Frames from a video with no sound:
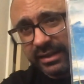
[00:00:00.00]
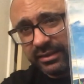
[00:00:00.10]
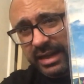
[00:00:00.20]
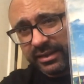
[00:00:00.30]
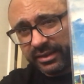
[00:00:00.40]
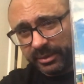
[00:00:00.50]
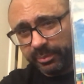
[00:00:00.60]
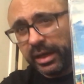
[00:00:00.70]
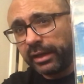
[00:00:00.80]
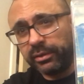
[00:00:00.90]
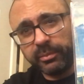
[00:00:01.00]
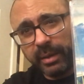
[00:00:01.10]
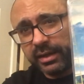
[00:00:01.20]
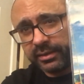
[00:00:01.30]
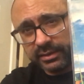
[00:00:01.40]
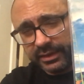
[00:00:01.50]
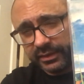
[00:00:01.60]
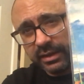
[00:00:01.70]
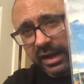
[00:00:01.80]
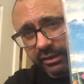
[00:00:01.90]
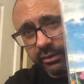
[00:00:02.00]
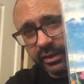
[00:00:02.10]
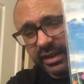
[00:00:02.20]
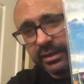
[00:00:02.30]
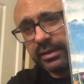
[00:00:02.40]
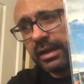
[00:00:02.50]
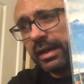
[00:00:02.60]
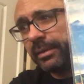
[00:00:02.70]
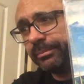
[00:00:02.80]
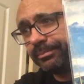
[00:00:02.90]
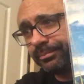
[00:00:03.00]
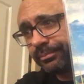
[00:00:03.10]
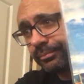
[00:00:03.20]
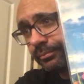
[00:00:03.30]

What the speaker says: lengthy piano ballads like The Ladder on it, and